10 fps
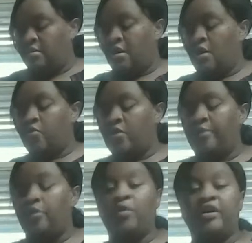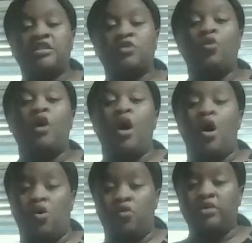a rubber whisk will
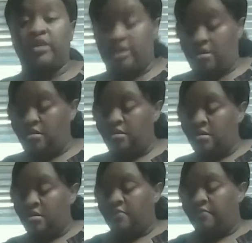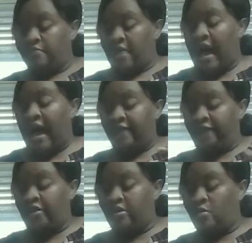only, I
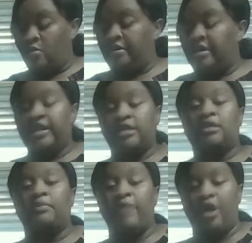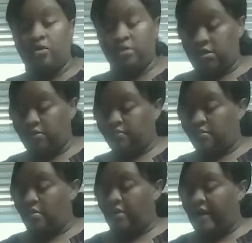feel, will begin to melt,
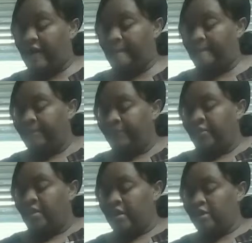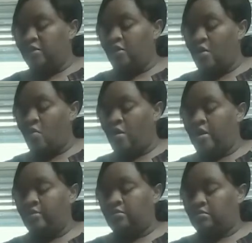okay? And you don't
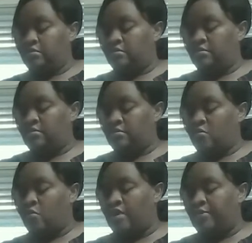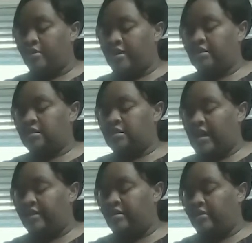want rubber
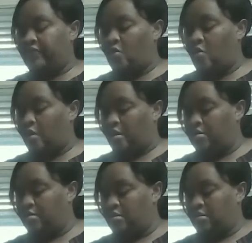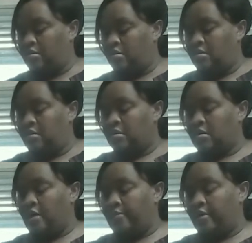inside of your
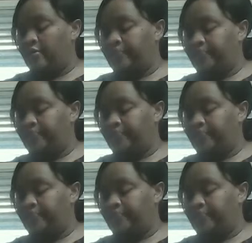gumbo.